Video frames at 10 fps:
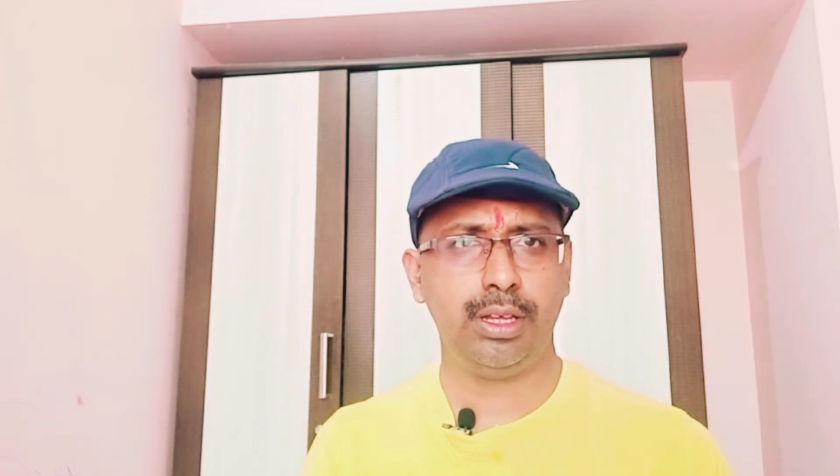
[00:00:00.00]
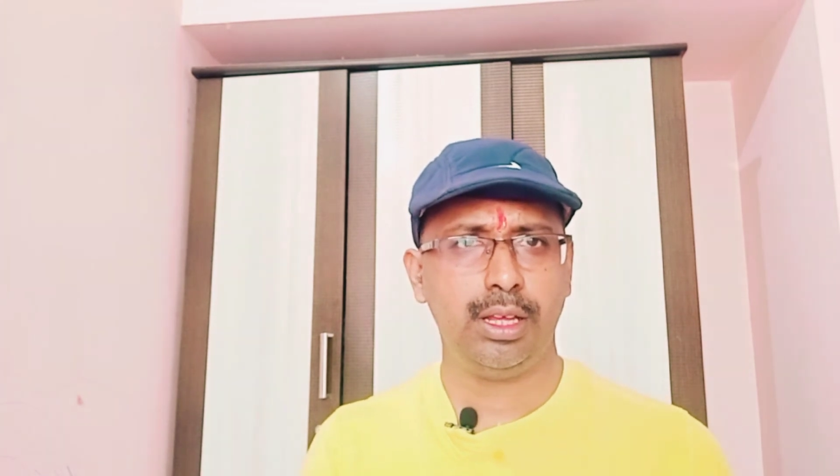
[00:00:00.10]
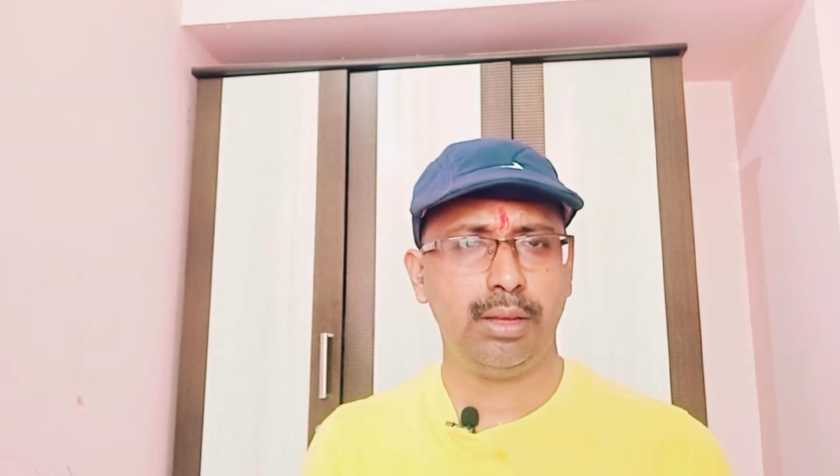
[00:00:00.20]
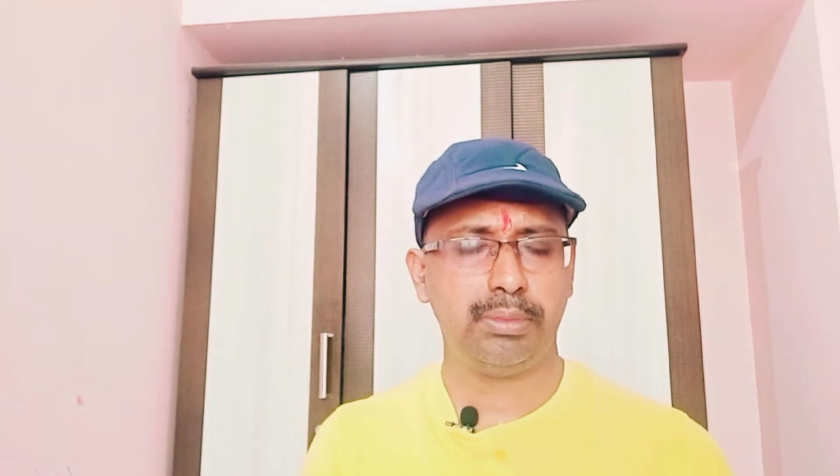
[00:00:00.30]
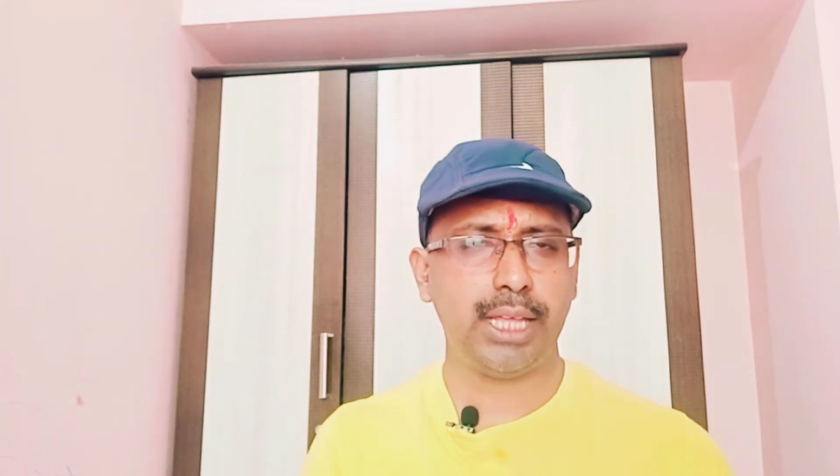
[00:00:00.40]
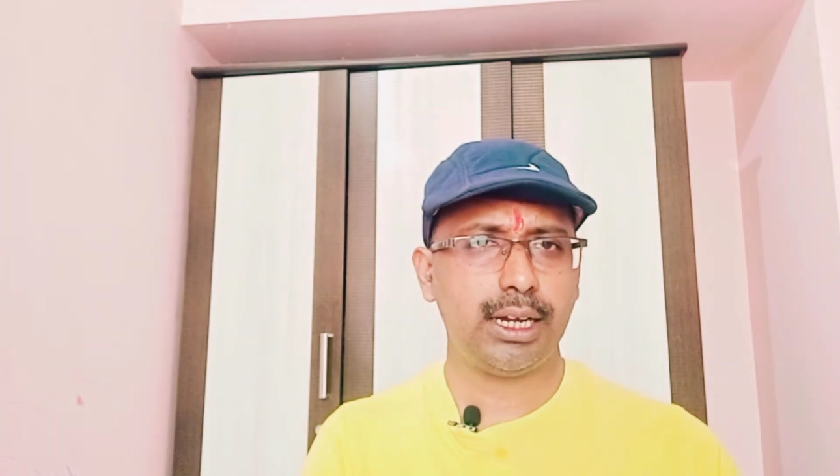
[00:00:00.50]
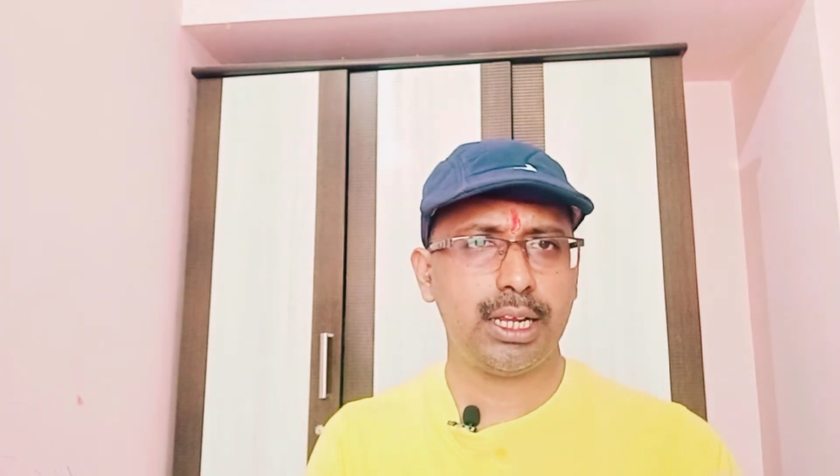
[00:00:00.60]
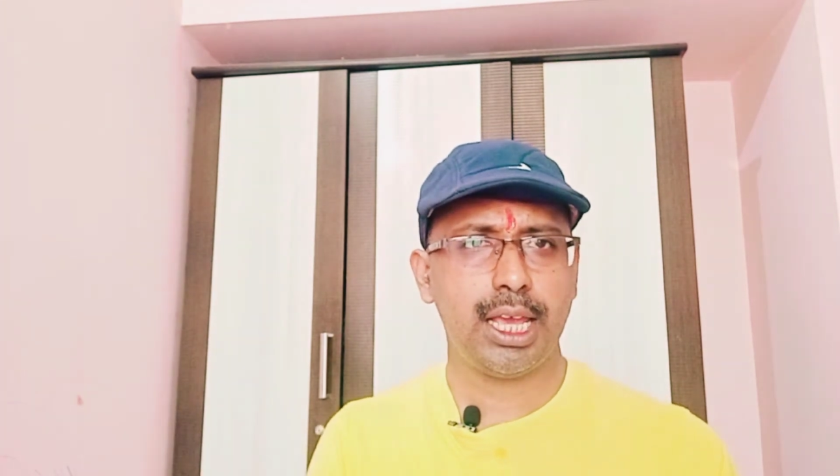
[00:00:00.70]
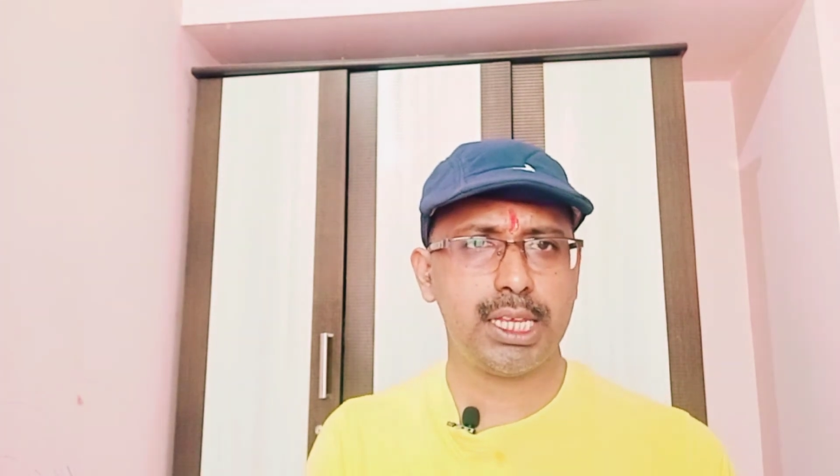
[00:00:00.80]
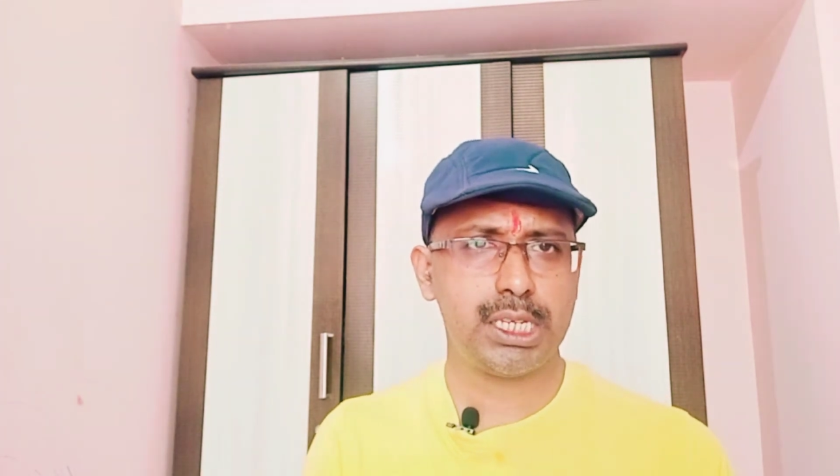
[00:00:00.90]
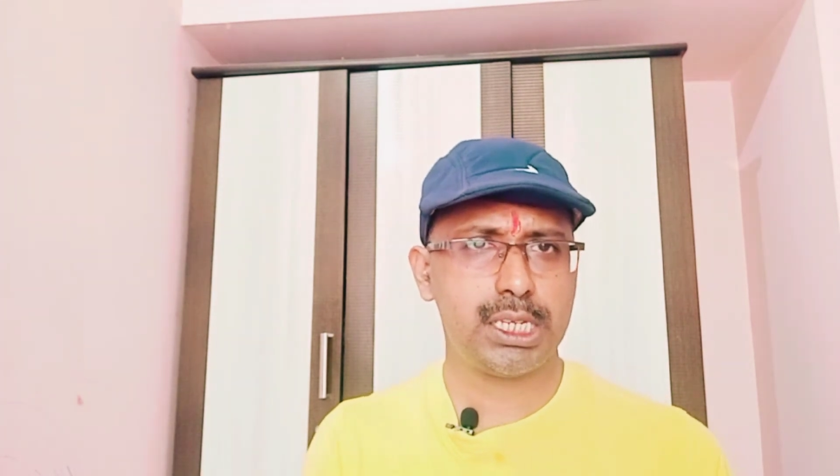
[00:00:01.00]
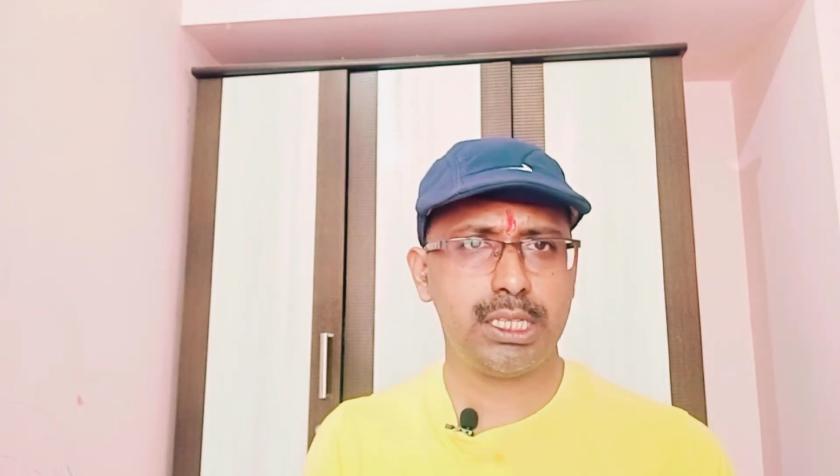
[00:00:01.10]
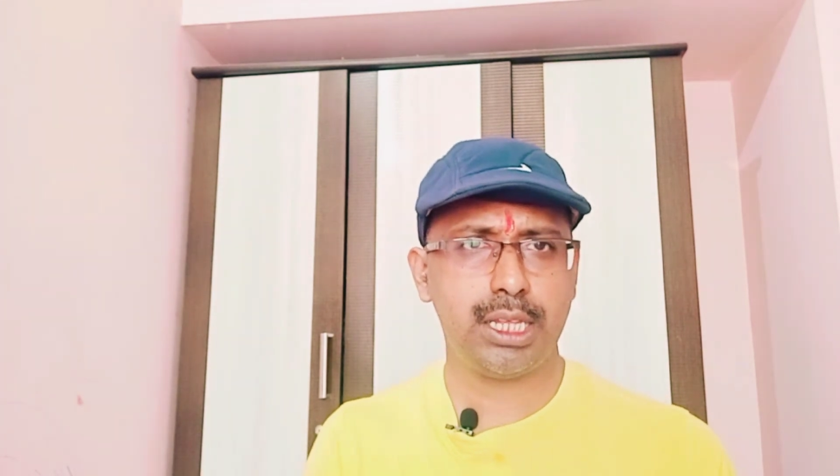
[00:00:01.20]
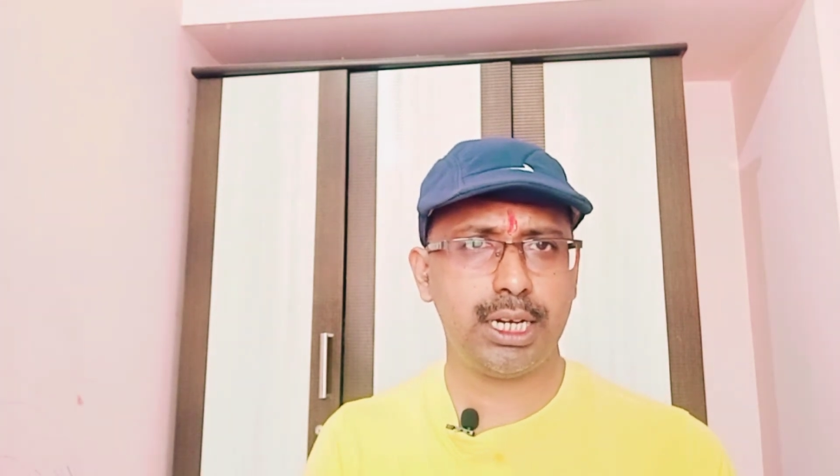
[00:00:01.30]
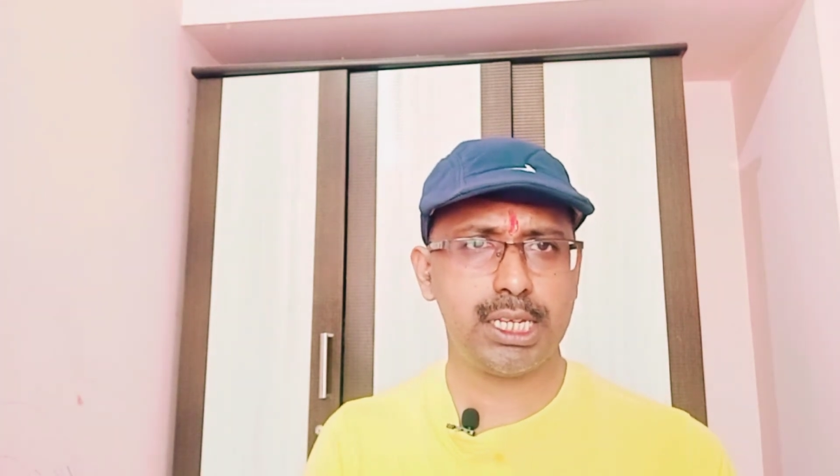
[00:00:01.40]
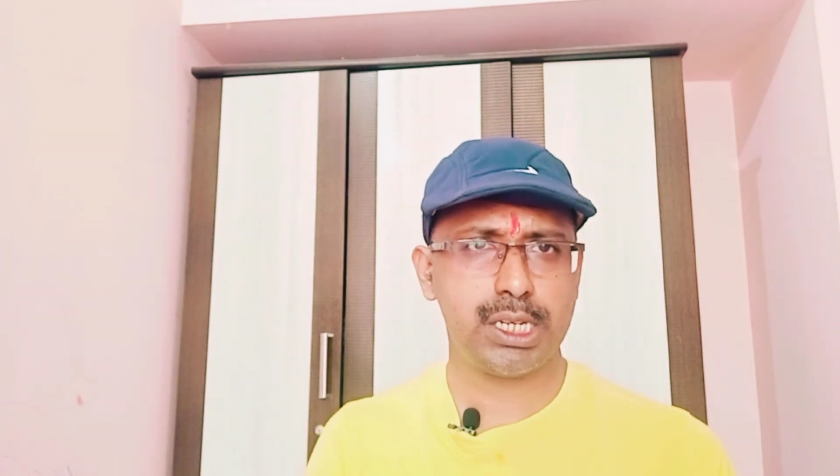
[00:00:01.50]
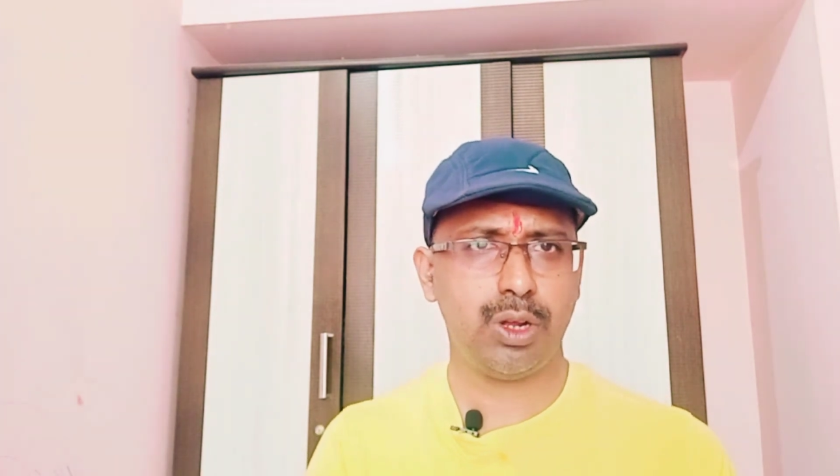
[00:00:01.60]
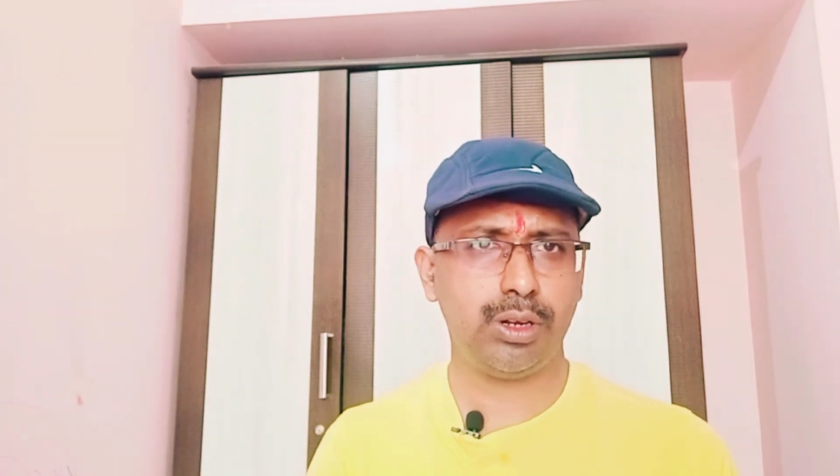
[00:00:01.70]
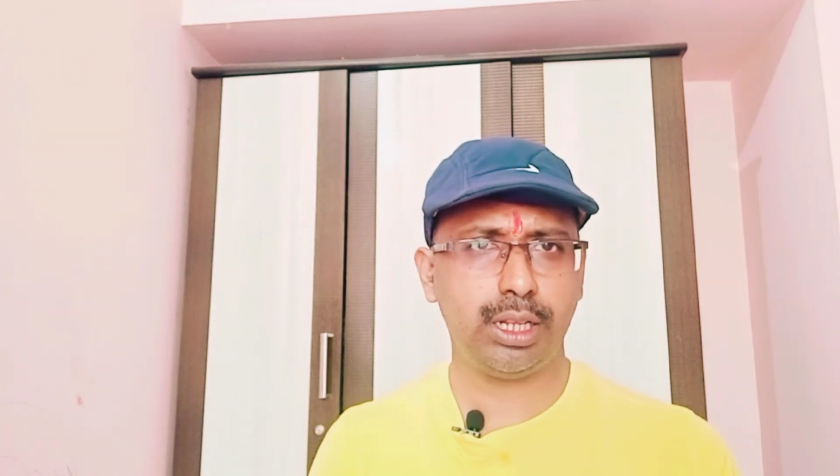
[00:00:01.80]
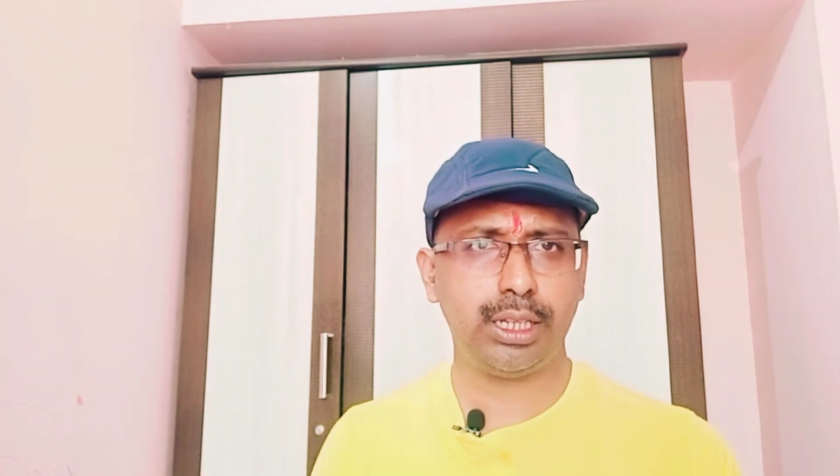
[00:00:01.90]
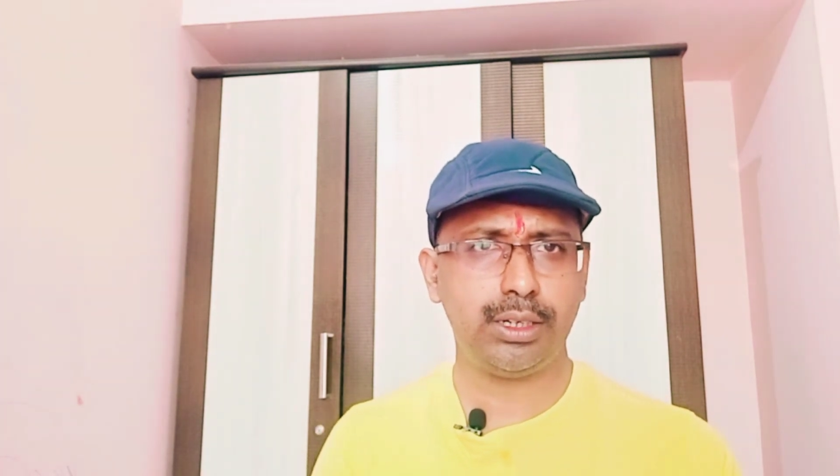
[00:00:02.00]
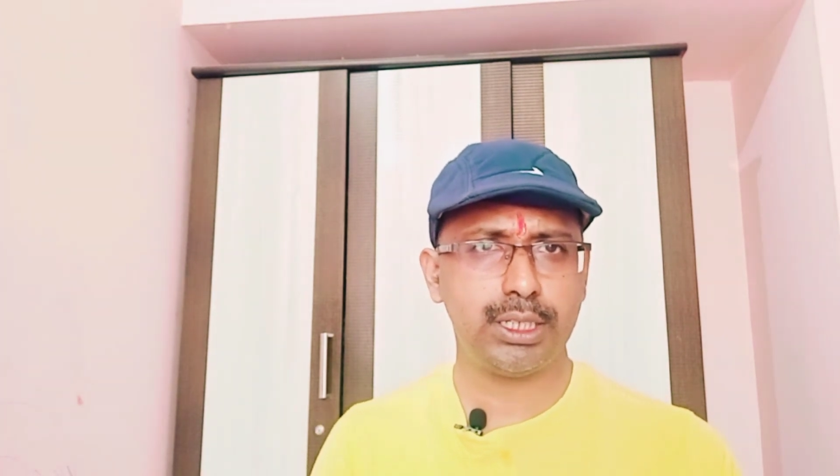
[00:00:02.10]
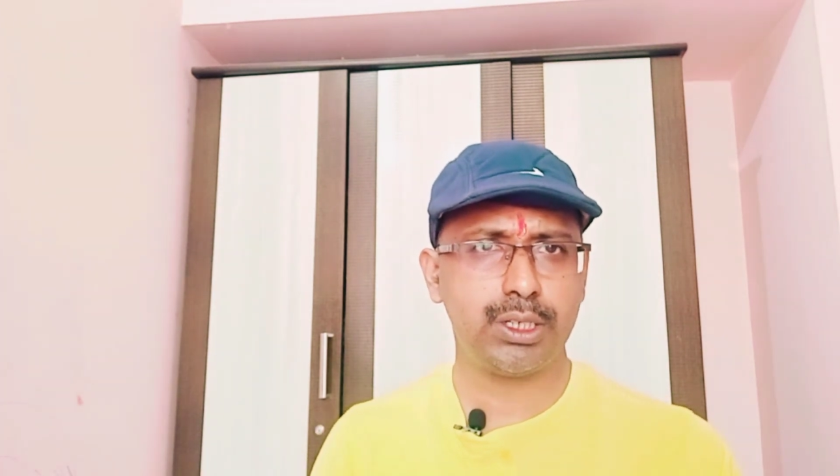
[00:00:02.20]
But that is